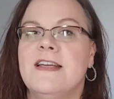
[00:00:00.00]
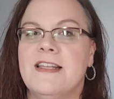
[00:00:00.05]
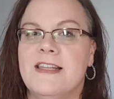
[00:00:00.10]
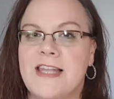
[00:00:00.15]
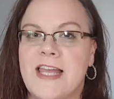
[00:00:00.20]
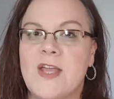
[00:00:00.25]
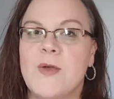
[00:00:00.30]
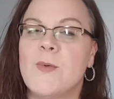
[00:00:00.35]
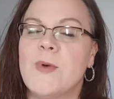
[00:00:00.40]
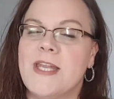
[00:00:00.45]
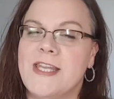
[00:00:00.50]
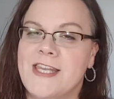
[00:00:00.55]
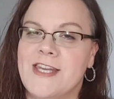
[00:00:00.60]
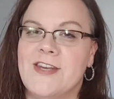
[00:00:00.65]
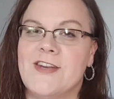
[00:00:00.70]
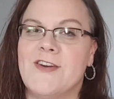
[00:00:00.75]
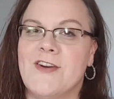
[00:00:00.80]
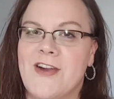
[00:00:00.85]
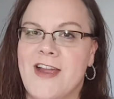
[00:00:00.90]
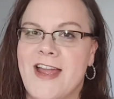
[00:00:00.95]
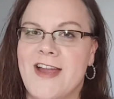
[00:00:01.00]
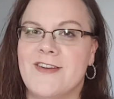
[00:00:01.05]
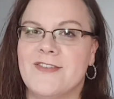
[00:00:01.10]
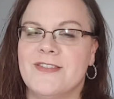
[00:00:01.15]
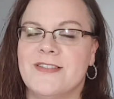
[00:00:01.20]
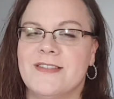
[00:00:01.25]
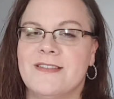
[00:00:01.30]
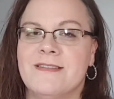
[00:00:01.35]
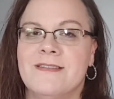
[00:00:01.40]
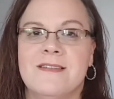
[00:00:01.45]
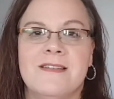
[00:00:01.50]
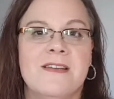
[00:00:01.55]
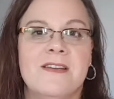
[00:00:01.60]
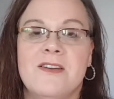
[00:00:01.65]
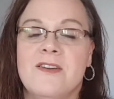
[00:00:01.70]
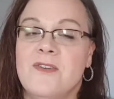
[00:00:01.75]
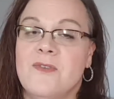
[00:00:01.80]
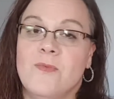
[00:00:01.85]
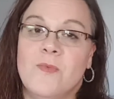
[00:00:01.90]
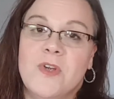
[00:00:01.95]
like we did at our house.
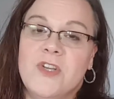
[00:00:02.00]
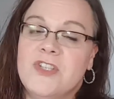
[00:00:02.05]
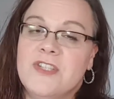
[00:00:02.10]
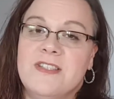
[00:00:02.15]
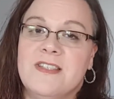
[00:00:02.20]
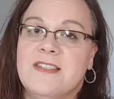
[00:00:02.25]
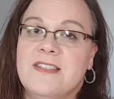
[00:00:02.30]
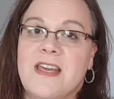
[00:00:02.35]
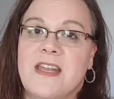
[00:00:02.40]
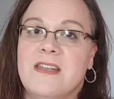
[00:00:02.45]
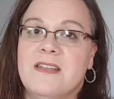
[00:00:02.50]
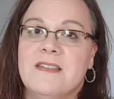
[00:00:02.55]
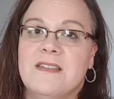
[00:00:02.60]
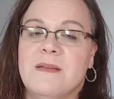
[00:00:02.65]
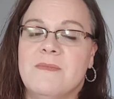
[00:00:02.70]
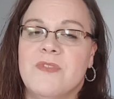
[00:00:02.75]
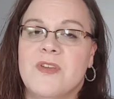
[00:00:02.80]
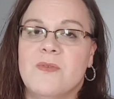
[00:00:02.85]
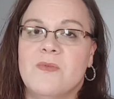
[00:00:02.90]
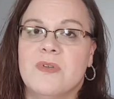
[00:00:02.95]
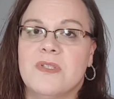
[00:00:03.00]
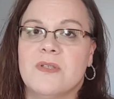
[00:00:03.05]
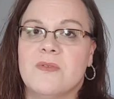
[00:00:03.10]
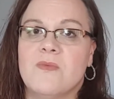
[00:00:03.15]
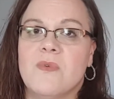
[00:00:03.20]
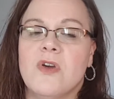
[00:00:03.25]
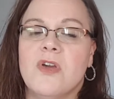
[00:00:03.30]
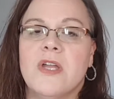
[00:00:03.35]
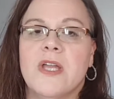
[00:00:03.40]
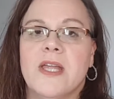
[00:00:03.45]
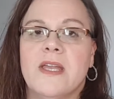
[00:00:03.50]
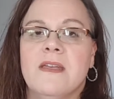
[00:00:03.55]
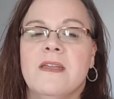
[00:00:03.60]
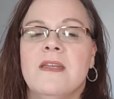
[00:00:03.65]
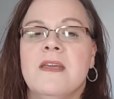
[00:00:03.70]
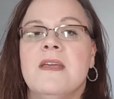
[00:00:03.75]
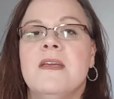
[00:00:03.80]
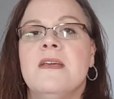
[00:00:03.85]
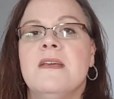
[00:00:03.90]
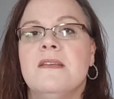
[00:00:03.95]
We just decided something wasn't working.
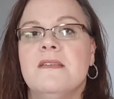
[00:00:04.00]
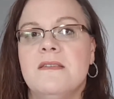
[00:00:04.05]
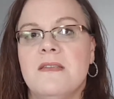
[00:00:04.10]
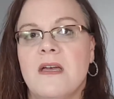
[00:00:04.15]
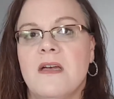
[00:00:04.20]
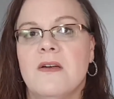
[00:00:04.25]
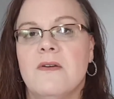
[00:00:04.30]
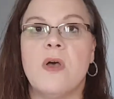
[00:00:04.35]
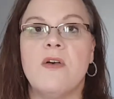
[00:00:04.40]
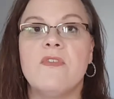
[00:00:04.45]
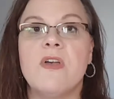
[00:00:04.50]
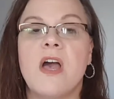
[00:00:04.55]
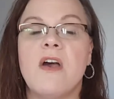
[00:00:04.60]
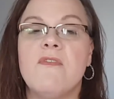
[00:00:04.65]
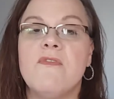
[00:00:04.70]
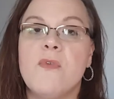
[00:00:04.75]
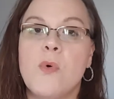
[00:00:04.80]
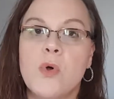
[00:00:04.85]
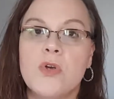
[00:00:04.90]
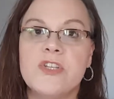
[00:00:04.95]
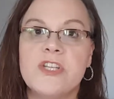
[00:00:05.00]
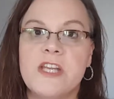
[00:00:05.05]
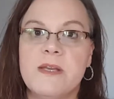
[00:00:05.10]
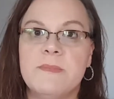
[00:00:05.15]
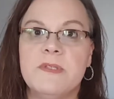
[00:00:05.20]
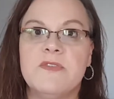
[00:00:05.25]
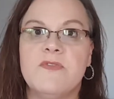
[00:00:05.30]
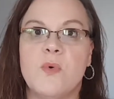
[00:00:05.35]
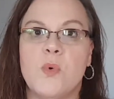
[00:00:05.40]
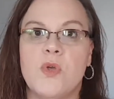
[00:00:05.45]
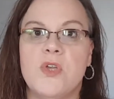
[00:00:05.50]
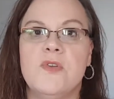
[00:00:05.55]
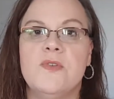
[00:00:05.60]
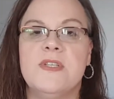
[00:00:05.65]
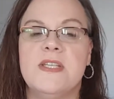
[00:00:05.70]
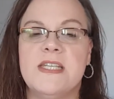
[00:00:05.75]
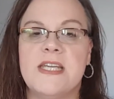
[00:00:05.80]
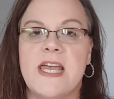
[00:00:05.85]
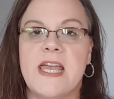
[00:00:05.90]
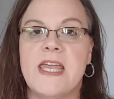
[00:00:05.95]
So I've got 4 tips for you
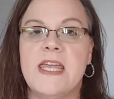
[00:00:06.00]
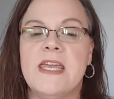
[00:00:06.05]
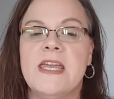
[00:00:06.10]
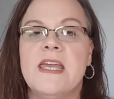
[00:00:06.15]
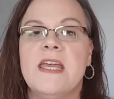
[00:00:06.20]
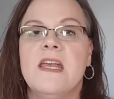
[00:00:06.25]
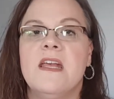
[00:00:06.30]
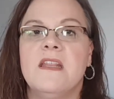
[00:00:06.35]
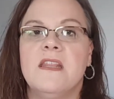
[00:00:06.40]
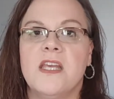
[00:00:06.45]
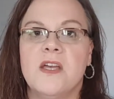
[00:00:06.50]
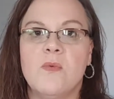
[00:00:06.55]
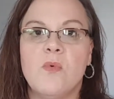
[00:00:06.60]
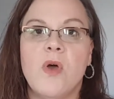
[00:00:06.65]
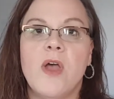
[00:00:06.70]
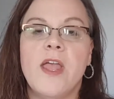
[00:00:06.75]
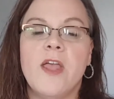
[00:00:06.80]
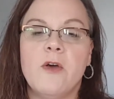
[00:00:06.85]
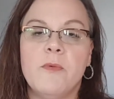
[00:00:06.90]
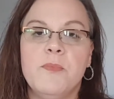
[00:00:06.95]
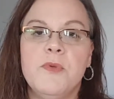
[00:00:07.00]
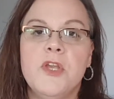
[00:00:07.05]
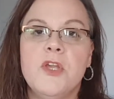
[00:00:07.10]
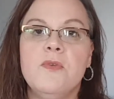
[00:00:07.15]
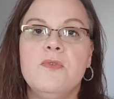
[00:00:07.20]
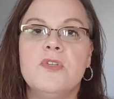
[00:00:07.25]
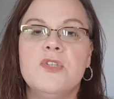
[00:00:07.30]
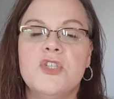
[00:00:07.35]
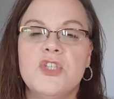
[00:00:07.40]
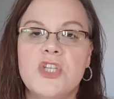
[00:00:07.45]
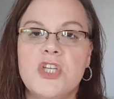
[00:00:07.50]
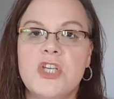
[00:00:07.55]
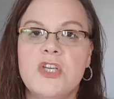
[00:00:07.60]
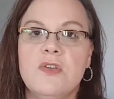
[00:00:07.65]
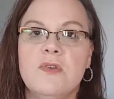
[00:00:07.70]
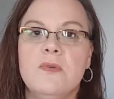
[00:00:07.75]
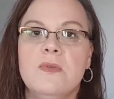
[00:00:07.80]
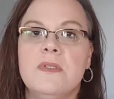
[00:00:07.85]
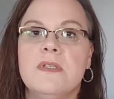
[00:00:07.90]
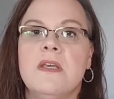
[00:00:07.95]
today that will help you to
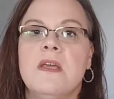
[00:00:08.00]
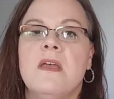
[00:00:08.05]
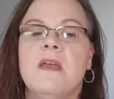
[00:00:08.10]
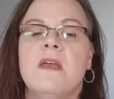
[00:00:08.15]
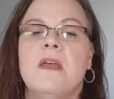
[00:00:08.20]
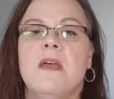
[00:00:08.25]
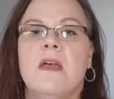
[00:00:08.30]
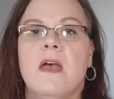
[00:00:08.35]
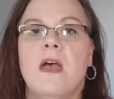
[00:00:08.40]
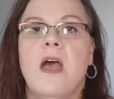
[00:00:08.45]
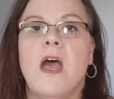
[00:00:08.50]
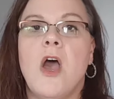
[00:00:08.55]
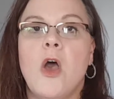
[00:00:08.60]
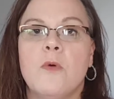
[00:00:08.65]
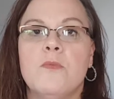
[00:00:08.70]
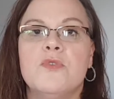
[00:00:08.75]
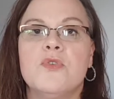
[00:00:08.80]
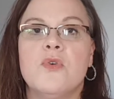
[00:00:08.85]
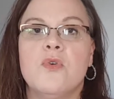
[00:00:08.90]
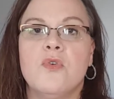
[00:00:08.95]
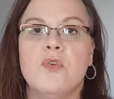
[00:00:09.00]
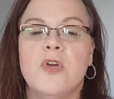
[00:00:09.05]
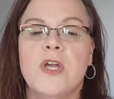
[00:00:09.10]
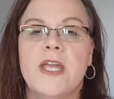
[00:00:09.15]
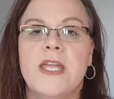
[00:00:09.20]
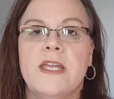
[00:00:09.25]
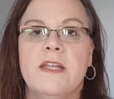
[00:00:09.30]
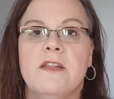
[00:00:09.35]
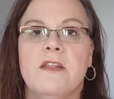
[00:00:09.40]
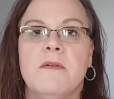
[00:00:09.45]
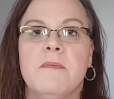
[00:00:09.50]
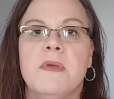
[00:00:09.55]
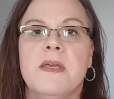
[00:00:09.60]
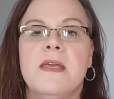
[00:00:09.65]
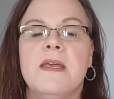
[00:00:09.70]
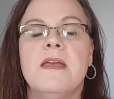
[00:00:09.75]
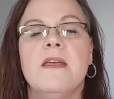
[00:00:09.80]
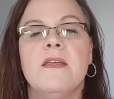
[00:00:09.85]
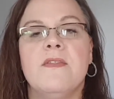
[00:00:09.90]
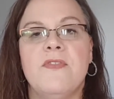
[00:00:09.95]
choose a homeschool curriculum
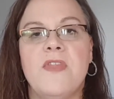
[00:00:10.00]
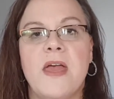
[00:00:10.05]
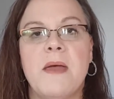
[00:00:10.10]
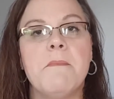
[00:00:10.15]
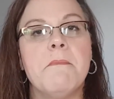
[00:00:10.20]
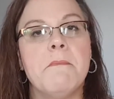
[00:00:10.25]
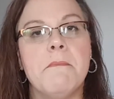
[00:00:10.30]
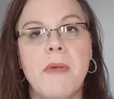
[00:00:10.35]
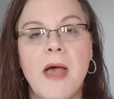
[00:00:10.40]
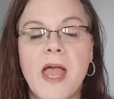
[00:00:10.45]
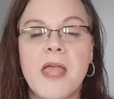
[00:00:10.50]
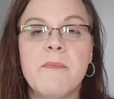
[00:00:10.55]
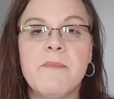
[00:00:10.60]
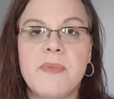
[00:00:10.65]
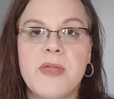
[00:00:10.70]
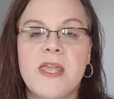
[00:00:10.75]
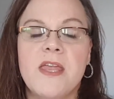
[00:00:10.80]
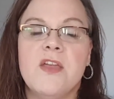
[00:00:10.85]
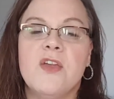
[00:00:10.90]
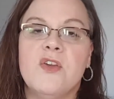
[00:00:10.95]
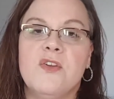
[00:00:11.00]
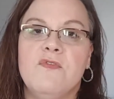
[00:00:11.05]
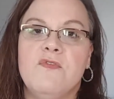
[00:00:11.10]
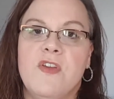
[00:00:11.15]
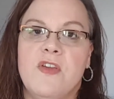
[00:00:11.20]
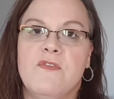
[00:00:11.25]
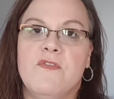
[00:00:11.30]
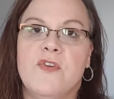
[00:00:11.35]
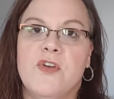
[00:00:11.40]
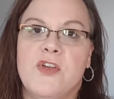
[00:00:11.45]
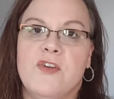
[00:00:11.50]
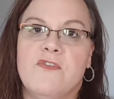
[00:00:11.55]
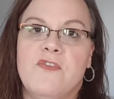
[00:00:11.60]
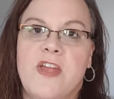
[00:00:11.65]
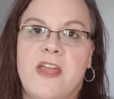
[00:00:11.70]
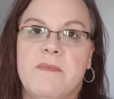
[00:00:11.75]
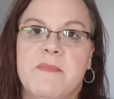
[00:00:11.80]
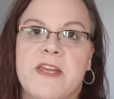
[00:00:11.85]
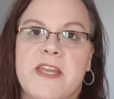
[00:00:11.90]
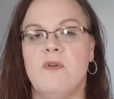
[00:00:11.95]
that might be a good fit for your
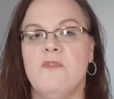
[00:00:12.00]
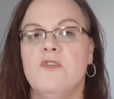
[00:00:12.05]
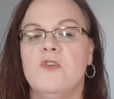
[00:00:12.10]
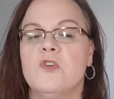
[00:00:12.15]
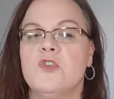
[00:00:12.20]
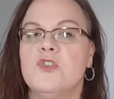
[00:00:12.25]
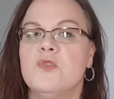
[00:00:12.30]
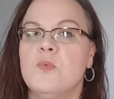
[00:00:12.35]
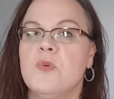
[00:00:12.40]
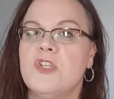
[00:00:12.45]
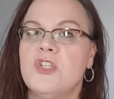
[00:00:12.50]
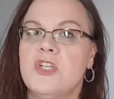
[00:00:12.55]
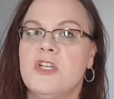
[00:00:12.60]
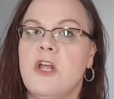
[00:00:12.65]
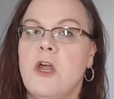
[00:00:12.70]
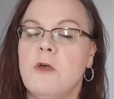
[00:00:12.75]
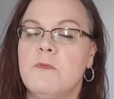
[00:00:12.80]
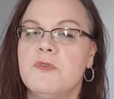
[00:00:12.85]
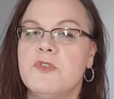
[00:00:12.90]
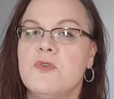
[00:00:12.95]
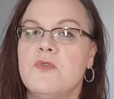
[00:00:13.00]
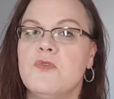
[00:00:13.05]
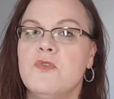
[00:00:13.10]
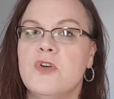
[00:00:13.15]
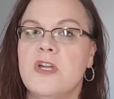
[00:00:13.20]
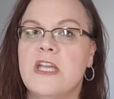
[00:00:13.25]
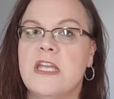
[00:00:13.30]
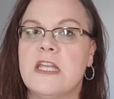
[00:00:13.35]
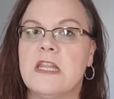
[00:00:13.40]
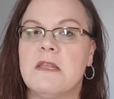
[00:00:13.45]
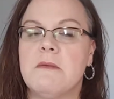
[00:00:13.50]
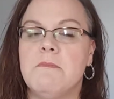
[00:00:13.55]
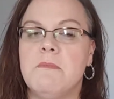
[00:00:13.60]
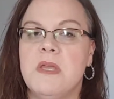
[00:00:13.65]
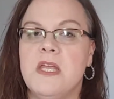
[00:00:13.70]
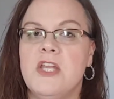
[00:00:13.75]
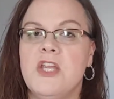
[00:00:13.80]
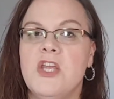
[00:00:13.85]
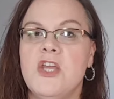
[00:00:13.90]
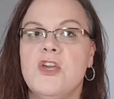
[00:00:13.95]
family. If you're switching homeschool curriculum
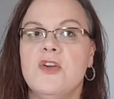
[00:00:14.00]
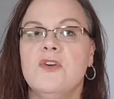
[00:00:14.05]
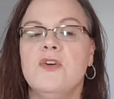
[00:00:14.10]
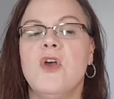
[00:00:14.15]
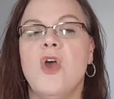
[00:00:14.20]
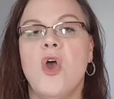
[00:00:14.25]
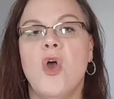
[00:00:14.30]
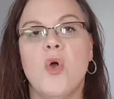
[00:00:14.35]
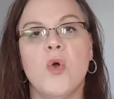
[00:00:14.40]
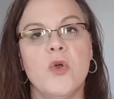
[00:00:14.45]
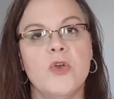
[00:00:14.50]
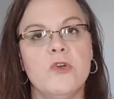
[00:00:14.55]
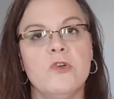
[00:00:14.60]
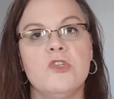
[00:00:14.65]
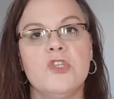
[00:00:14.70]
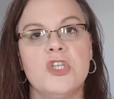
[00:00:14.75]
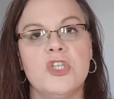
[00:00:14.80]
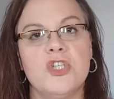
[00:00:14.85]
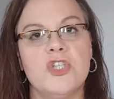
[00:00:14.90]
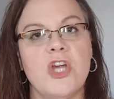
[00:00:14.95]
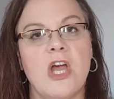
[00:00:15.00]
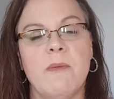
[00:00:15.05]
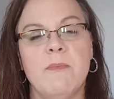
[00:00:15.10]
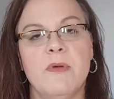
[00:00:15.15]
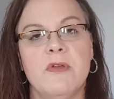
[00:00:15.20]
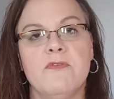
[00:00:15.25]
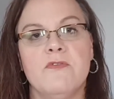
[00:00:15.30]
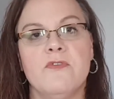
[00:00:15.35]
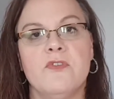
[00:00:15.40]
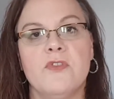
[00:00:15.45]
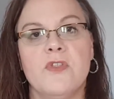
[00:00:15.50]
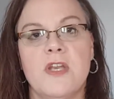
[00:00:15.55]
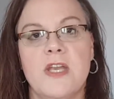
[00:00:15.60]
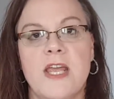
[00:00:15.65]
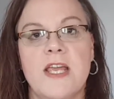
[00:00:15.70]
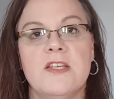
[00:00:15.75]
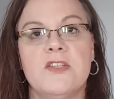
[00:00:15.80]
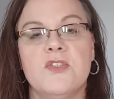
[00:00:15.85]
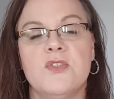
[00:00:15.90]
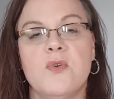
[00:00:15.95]
mid-year or you're just shopping for the
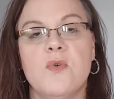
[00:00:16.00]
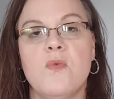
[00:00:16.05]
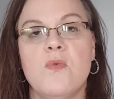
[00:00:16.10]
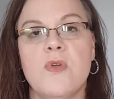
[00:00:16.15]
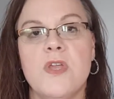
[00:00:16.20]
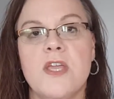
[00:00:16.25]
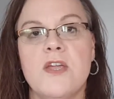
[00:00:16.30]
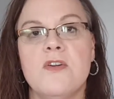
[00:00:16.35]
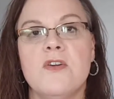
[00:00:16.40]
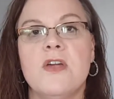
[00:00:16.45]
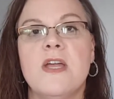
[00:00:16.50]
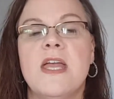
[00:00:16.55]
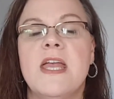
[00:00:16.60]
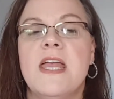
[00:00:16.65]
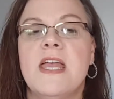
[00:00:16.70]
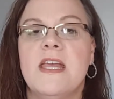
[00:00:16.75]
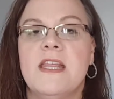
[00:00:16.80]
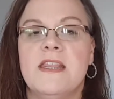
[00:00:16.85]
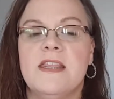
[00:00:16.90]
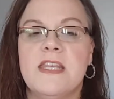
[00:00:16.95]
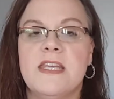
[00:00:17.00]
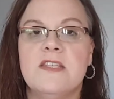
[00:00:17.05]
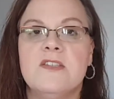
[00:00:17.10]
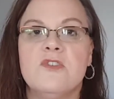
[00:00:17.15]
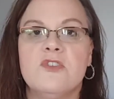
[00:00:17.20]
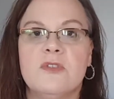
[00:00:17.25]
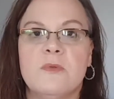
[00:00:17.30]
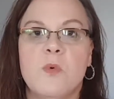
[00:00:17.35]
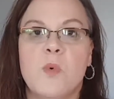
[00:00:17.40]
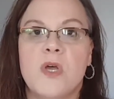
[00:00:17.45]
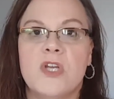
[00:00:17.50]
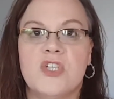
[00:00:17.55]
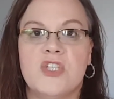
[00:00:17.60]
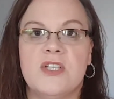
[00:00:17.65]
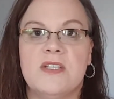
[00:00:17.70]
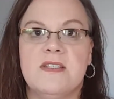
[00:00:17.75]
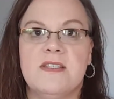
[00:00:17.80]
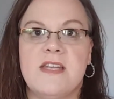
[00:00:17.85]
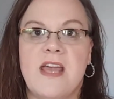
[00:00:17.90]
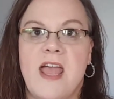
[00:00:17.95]
next school year, these are some
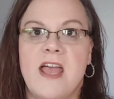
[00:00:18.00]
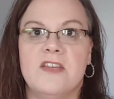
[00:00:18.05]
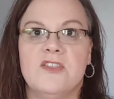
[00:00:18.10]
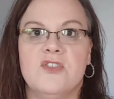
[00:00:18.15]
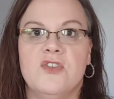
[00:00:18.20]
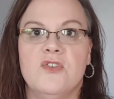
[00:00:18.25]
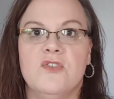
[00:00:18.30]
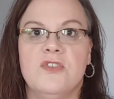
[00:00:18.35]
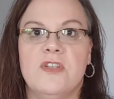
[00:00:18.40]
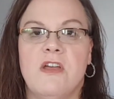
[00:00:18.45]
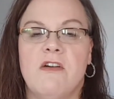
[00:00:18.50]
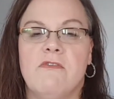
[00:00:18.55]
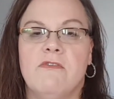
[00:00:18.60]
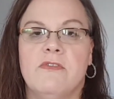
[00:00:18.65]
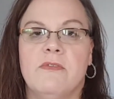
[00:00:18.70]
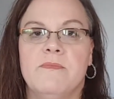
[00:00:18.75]
questions to ask yourself.